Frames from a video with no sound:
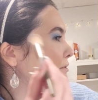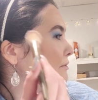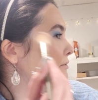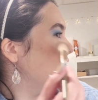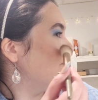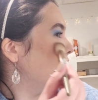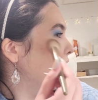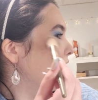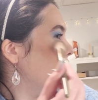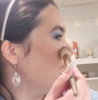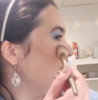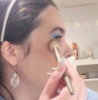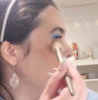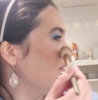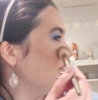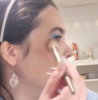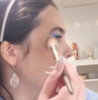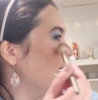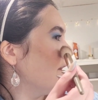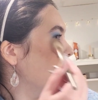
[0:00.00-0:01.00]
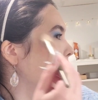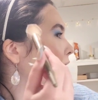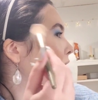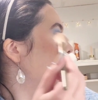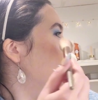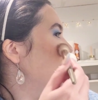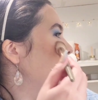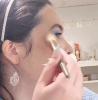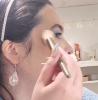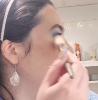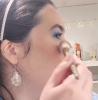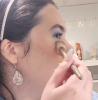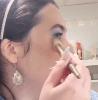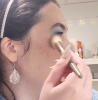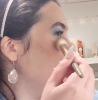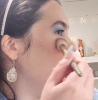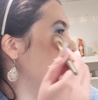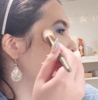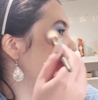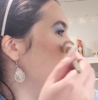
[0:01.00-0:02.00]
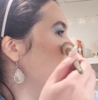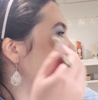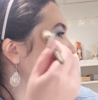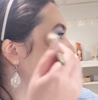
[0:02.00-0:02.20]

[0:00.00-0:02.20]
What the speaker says: Very lightly